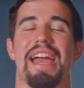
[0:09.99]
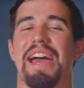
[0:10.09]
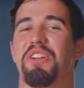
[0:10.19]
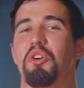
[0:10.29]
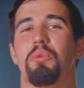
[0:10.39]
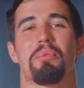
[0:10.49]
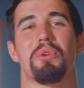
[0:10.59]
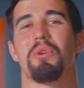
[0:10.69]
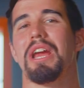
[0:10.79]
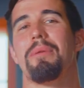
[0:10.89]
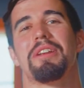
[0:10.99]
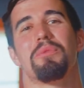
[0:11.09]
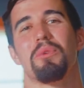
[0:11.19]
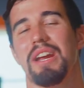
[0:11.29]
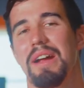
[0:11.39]
at-home programming
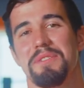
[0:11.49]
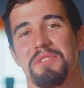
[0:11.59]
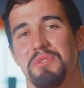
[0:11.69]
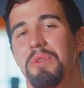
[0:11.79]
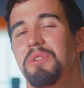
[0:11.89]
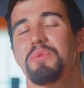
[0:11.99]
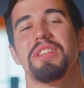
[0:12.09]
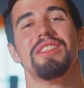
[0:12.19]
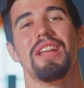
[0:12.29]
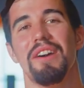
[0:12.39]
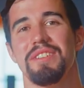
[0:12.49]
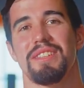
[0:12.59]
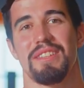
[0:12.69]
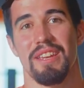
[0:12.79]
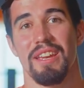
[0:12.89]
and workouts they're doing, which we love to
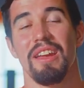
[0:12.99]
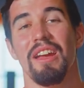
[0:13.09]
see.